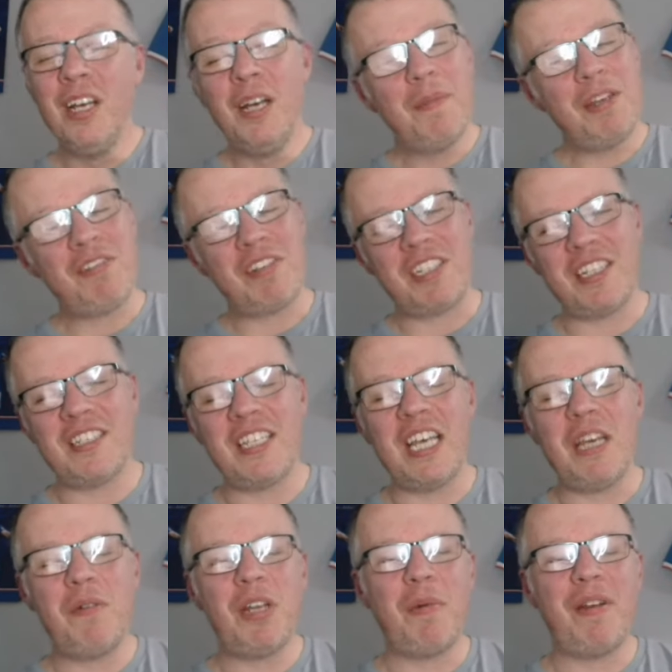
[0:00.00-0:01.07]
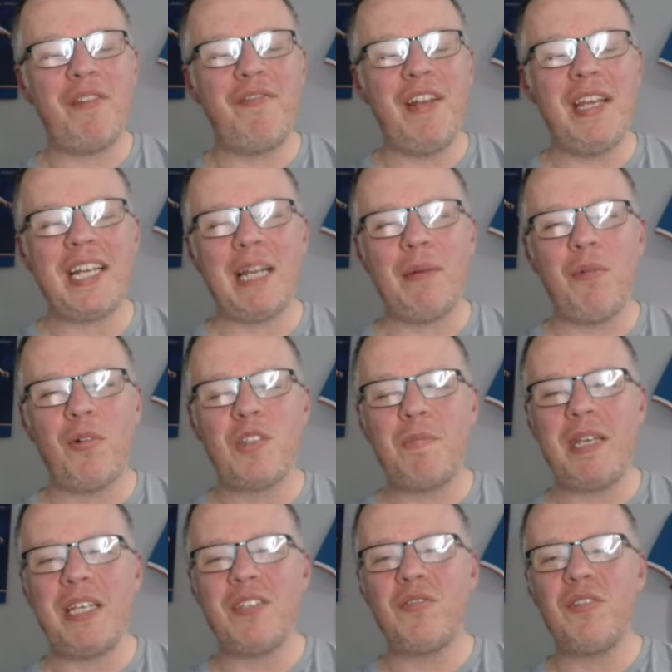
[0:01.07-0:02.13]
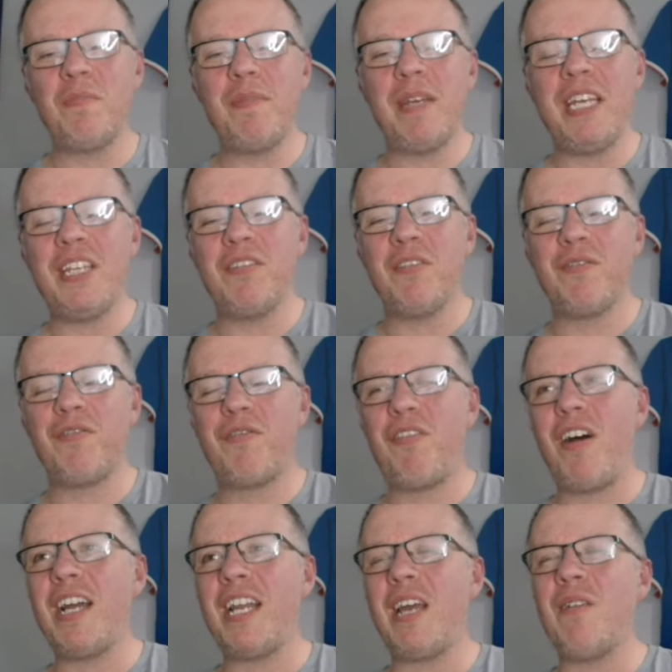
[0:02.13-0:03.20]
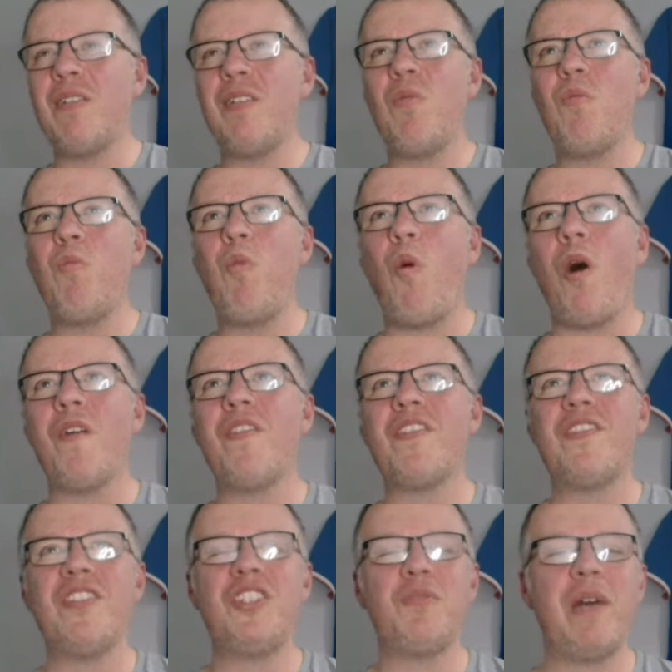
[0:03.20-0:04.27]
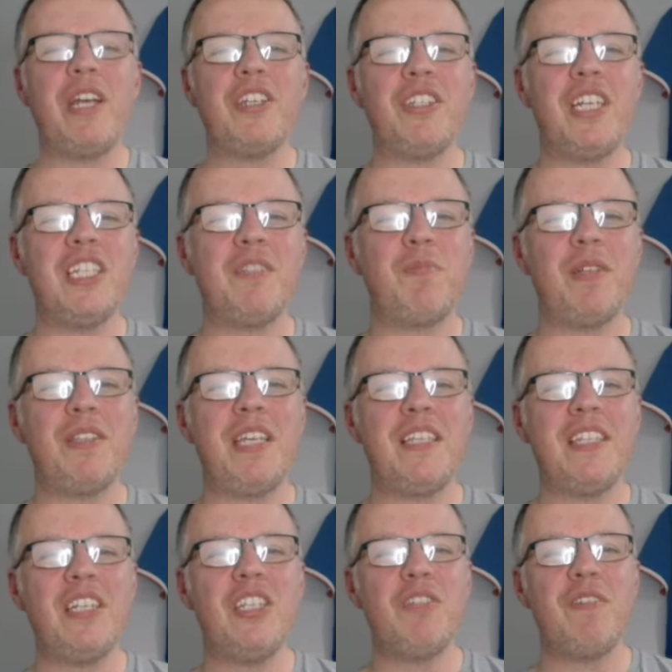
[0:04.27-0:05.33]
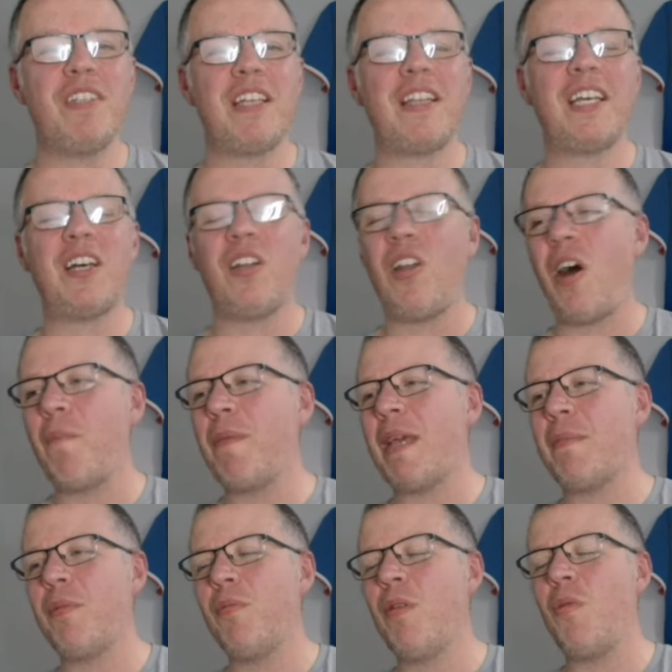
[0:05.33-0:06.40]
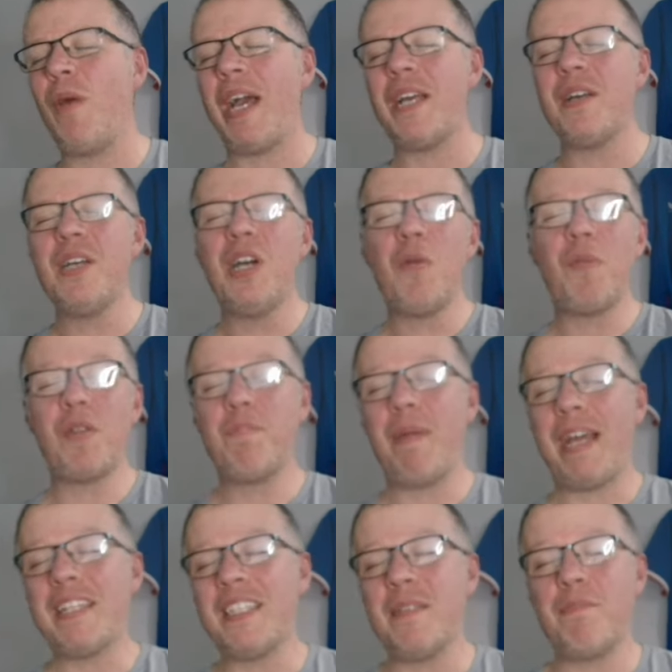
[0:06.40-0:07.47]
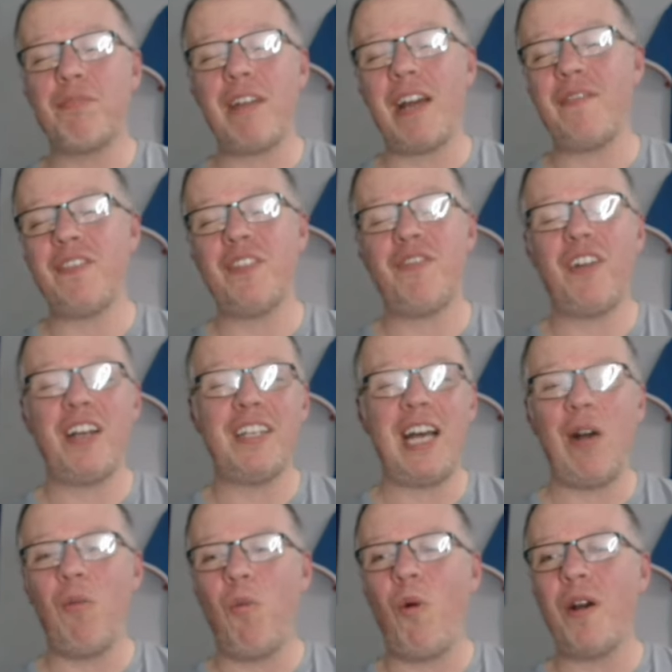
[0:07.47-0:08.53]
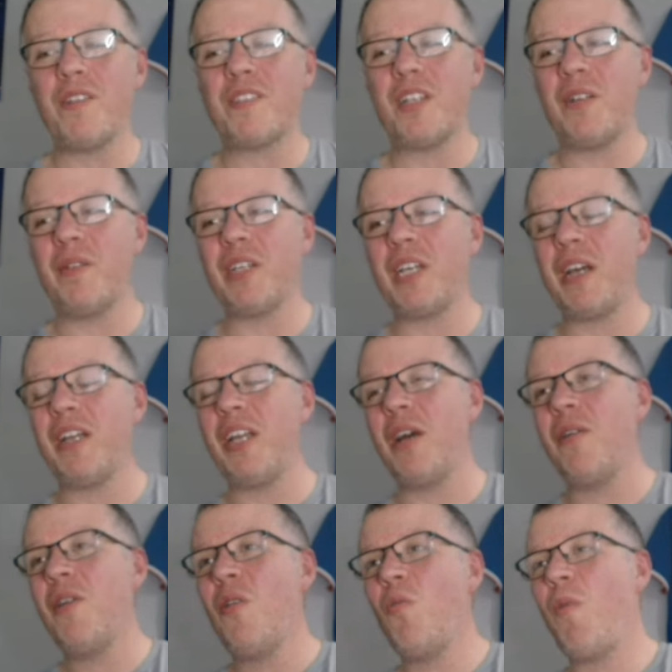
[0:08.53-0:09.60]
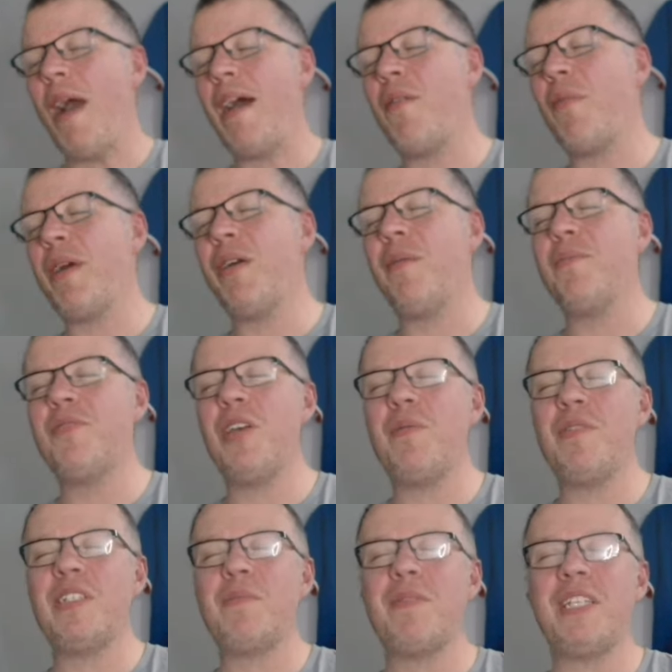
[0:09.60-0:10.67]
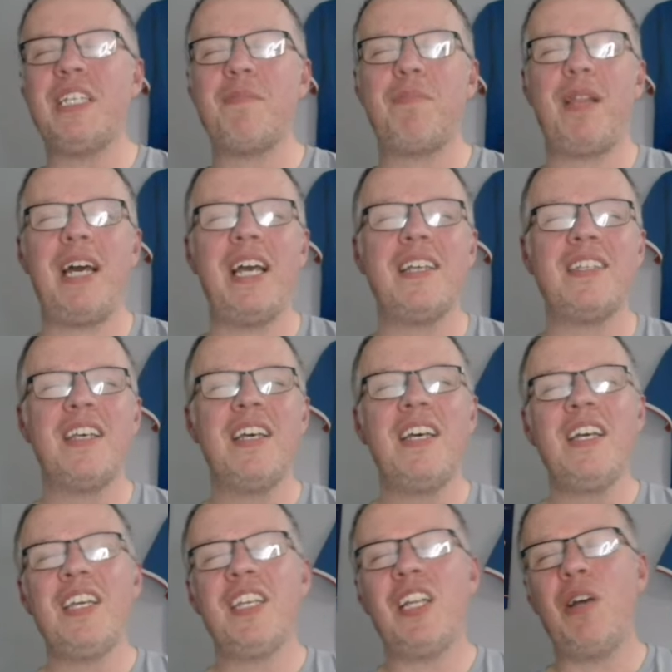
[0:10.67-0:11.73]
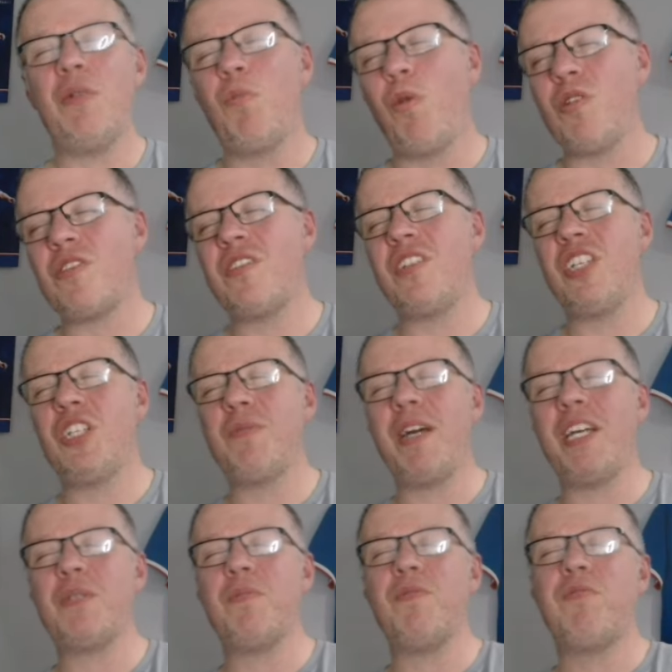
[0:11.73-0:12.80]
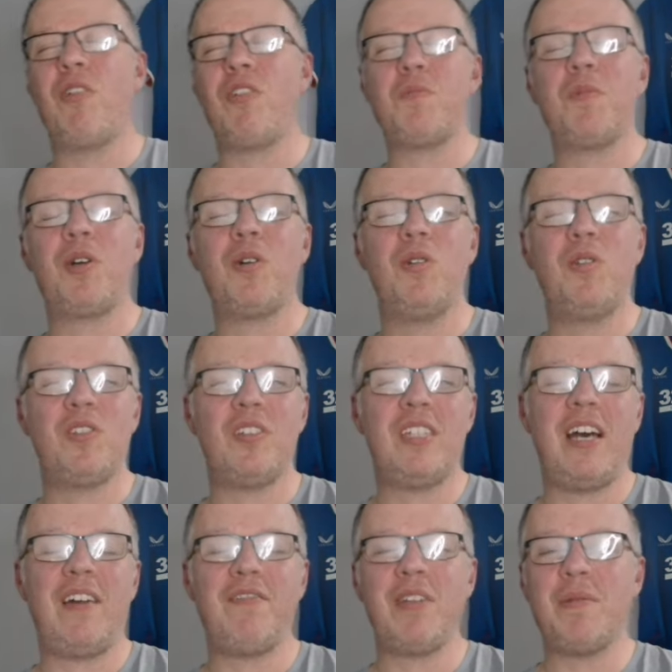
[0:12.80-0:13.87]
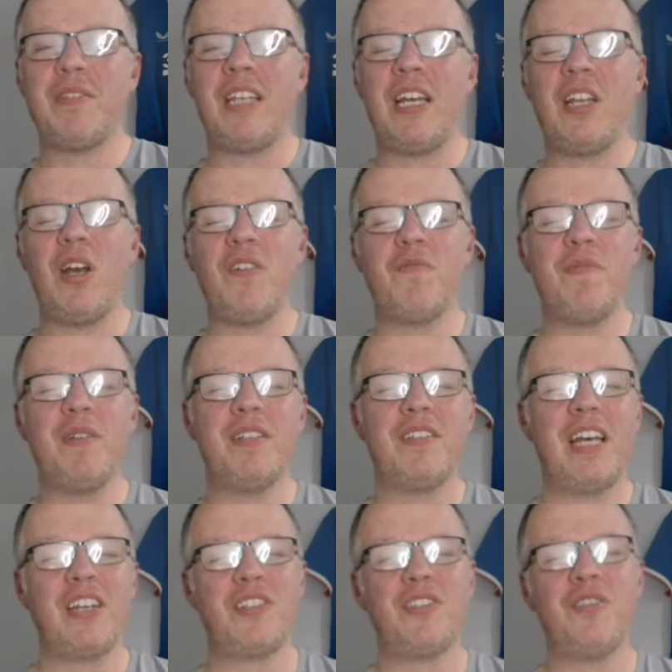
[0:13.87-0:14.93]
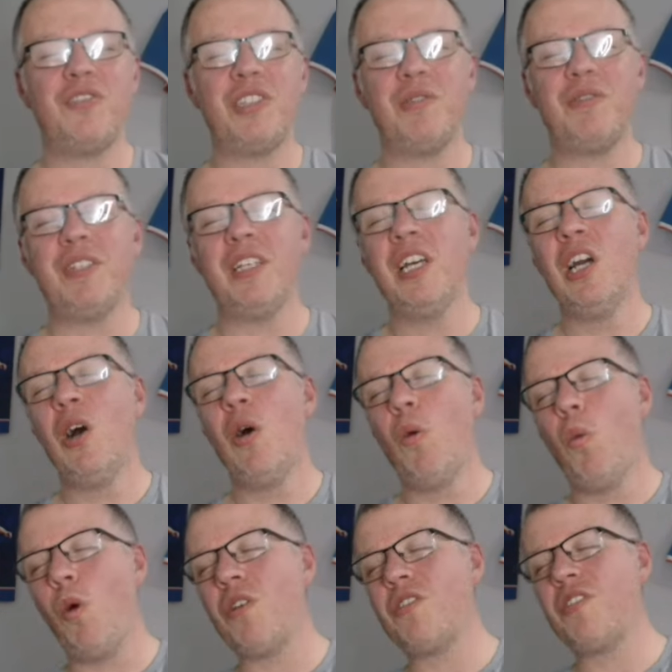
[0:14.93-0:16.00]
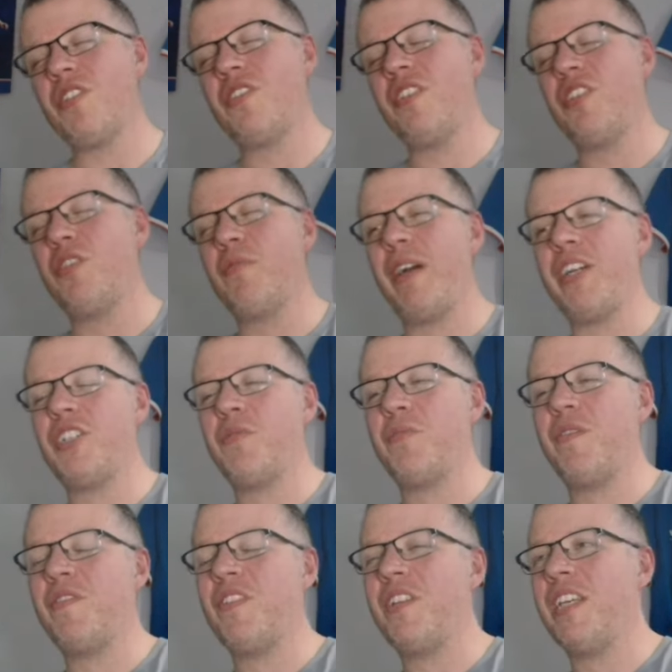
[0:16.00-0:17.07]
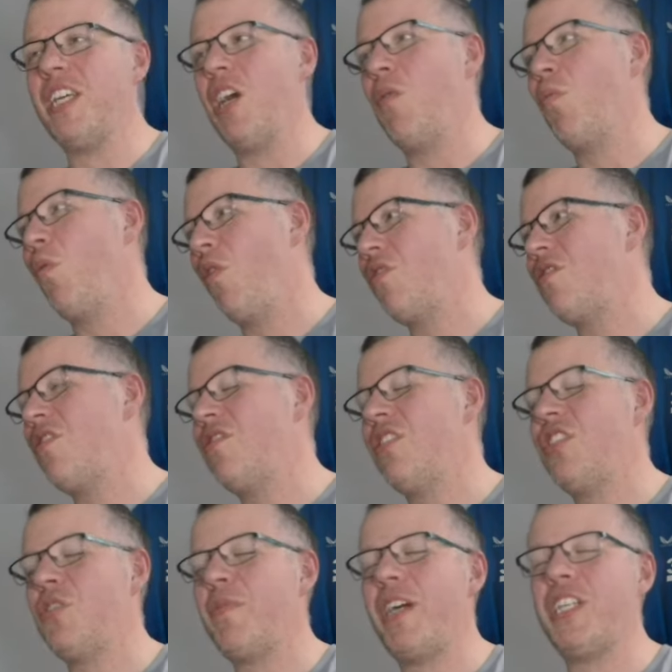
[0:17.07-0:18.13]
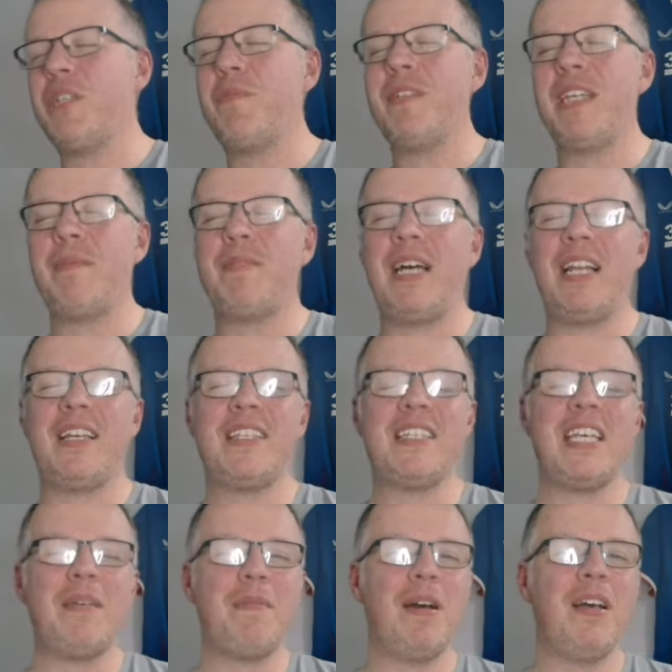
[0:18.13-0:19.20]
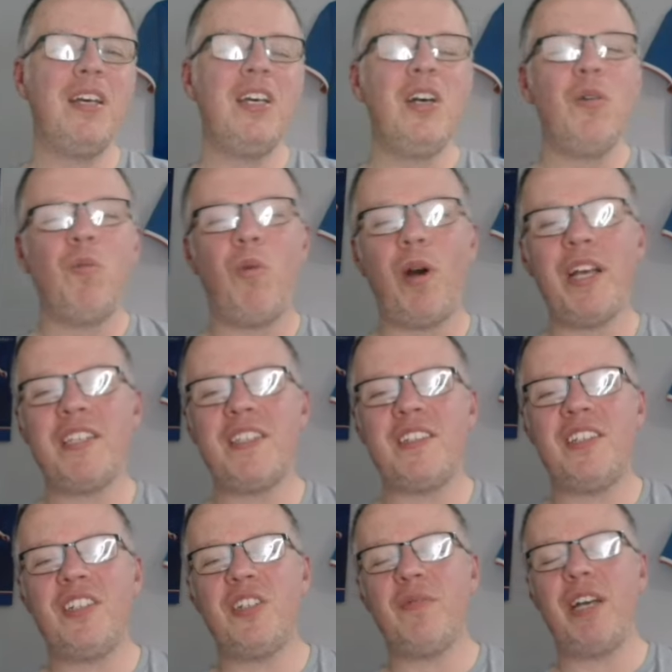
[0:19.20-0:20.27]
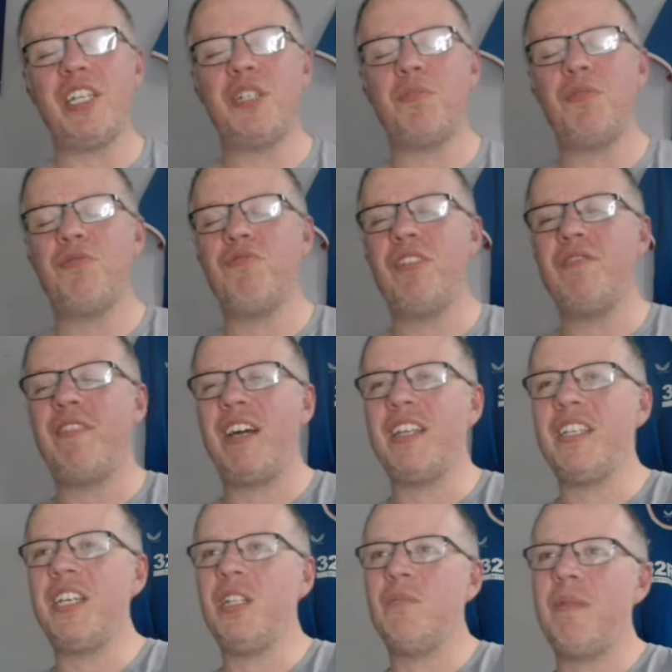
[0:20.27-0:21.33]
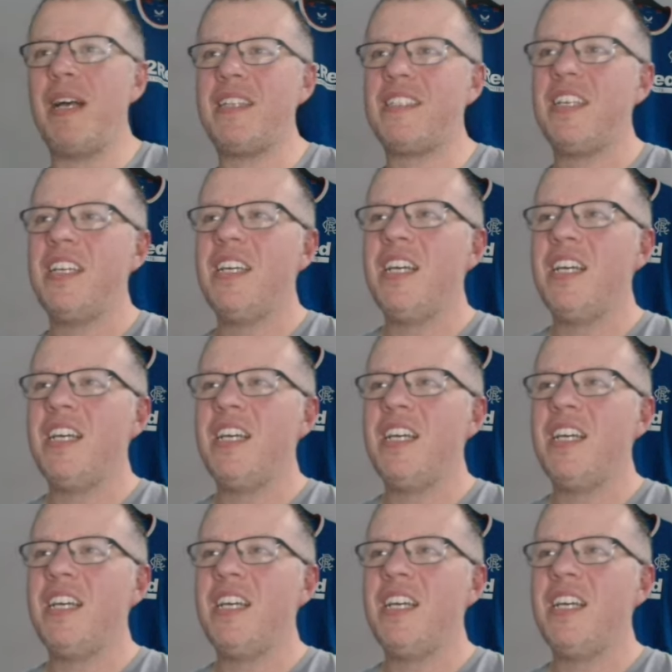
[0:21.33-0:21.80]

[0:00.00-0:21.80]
Be interesting to see, you know, when Philippe Clement speaks to the media on Friday, you know, what the situation is with these injuries. I think a lot of people will wait with bated breath to find out what is going to, where are we up to with some of these players. you know, what's the situation with Ross McCausland after he was sent home from international duty? What's the situation with Danilo? What's the situation with Abdallah Sima? What is the situation with Ridvan Yilmaz?